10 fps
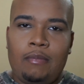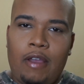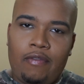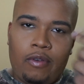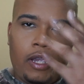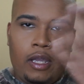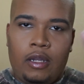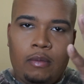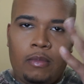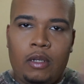my forehead
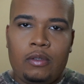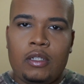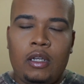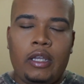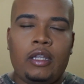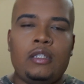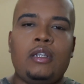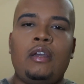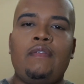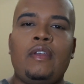and nose and all that good
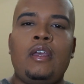stuff